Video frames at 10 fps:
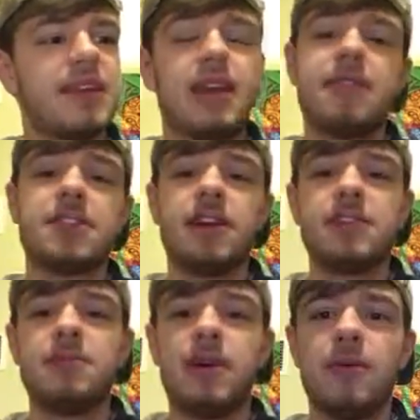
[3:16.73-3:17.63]
Now I've
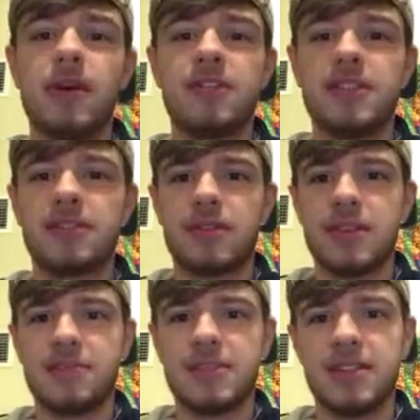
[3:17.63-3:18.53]
talked to you about what a physical
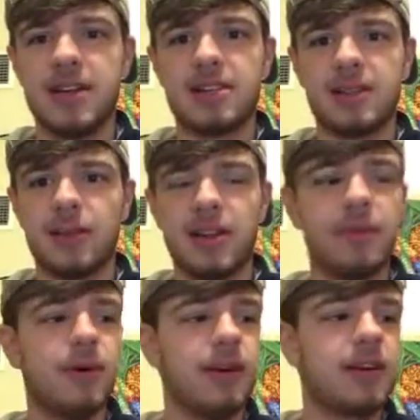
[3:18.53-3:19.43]
therapist does and where
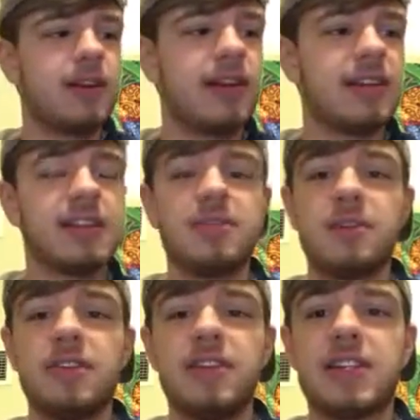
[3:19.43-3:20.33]
they work. I'd like to
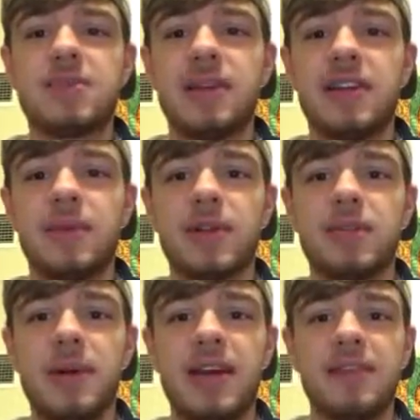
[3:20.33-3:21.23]
briefly explain
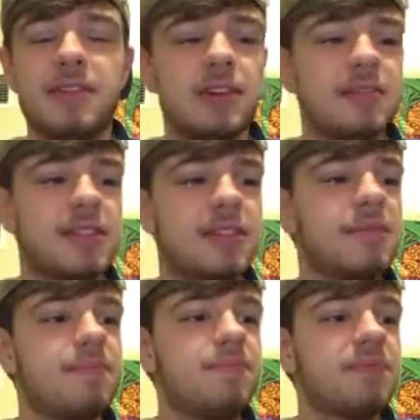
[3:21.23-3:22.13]
what the pay involved
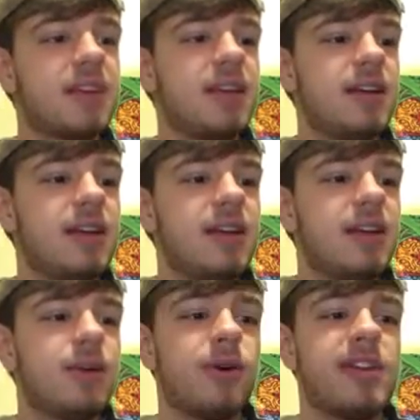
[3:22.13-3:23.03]
is.
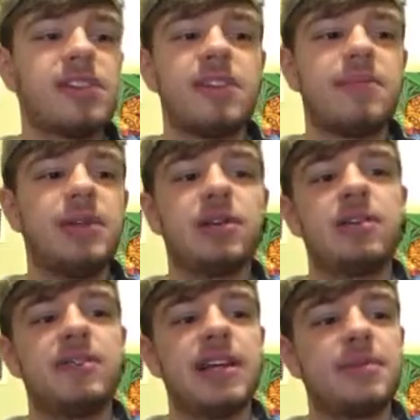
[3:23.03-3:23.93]
According to the
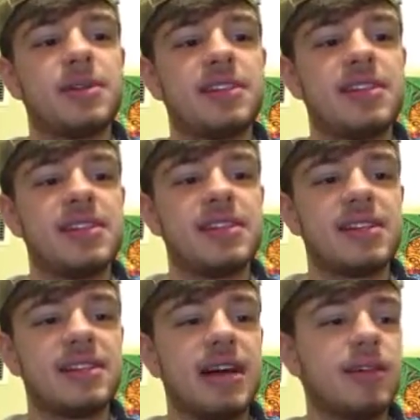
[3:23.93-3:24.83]
Bureau of Labor
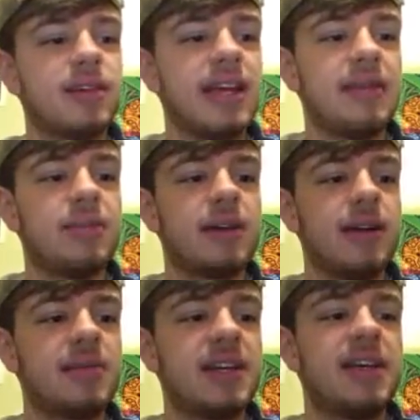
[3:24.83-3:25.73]
Statistics Outlook Handbook,
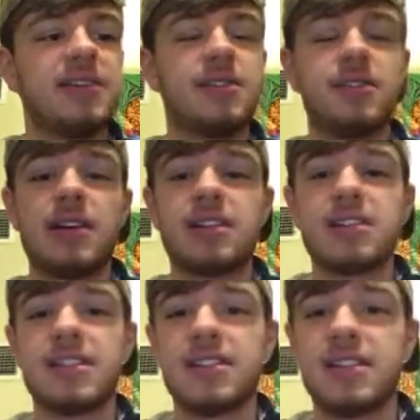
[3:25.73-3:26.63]
updated in
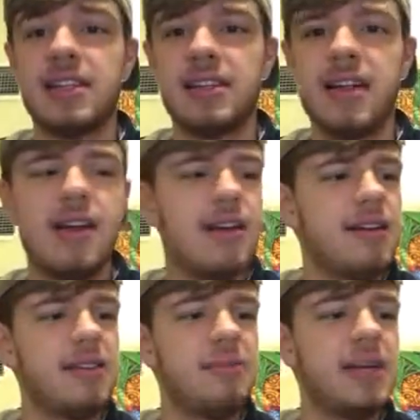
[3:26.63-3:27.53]
2016,
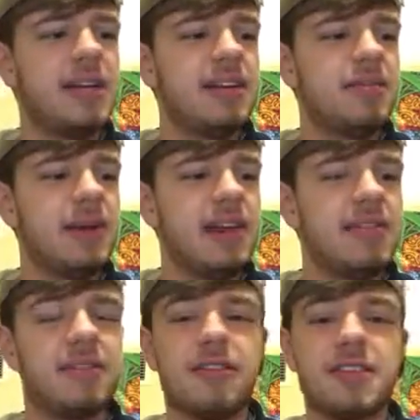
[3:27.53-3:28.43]
the median
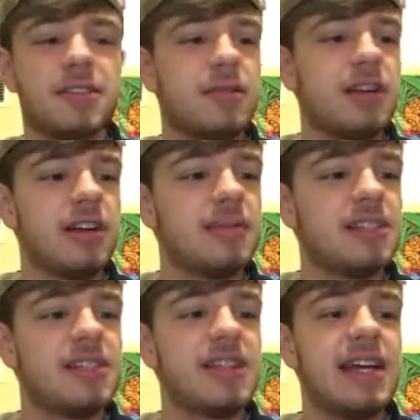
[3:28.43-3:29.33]
pay for a physical
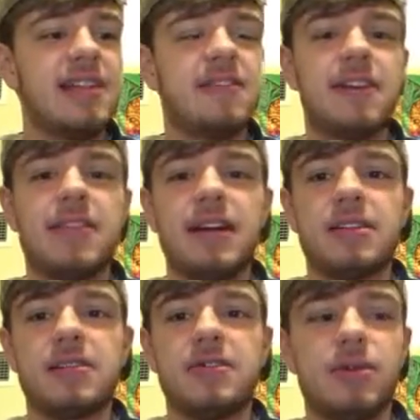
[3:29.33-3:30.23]
therapist is
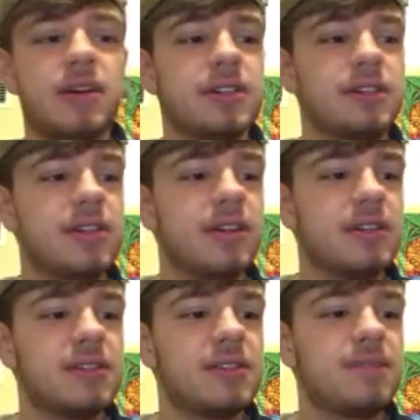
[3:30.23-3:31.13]

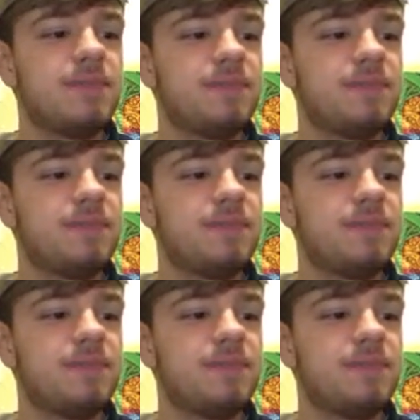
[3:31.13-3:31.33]
$85,400.